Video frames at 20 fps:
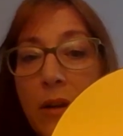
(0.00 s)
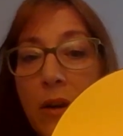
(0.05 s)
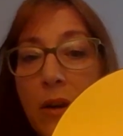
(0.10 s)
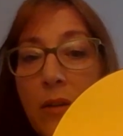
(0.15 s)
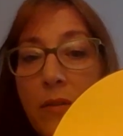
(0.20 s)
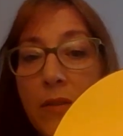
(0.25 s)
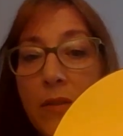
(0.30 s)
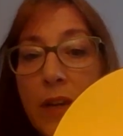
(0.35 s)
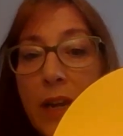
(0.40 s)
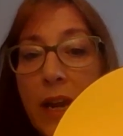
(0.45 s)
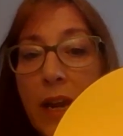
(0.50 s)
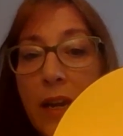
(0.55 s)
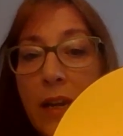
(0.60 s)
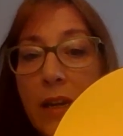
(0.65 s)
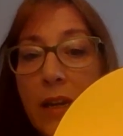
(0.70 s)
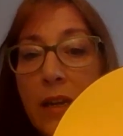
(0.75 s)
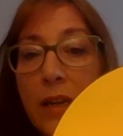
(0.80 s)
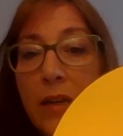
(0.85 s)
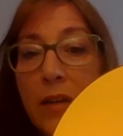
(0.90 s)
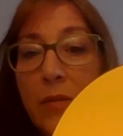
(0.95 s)
of
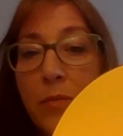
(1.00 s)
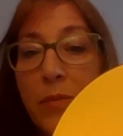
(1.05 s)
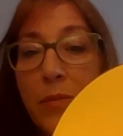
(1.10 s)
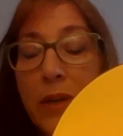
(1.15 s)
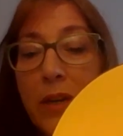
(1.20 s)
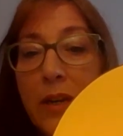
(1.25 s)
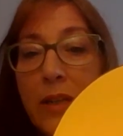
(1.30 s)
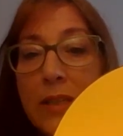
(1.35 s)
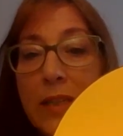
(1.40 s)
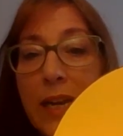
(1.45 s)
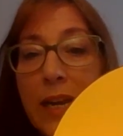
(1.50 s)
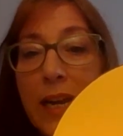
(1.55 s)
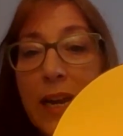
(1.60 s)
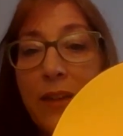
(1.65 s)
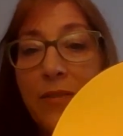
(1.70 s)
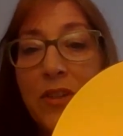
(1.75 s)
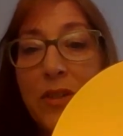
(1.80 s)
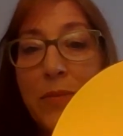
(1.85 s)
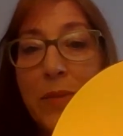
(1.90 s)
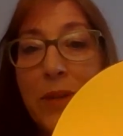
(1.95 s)
cake, because I
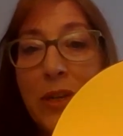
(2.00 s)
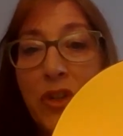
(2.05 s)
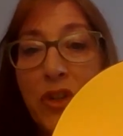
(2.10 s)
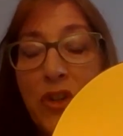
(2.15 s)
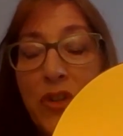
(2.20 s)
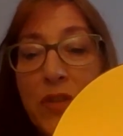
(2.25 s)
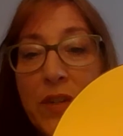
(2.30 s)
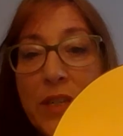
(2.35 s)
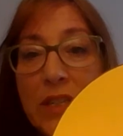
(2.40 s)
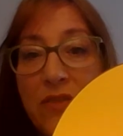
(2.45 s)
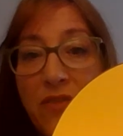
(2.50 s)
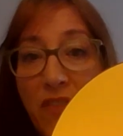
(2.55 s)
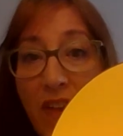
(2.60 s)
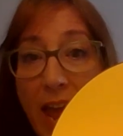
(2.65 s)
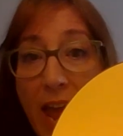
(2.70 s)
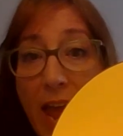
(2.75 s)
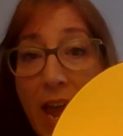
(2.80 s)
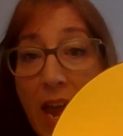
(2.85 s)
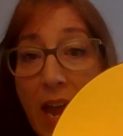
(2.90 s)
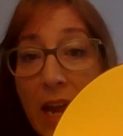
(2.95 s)
have to make sure it's
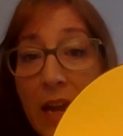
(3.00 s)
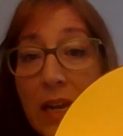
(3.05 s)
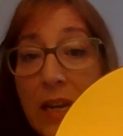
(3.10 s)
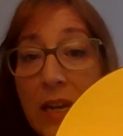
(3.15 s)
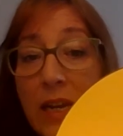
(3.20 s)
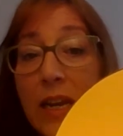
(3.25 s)
fair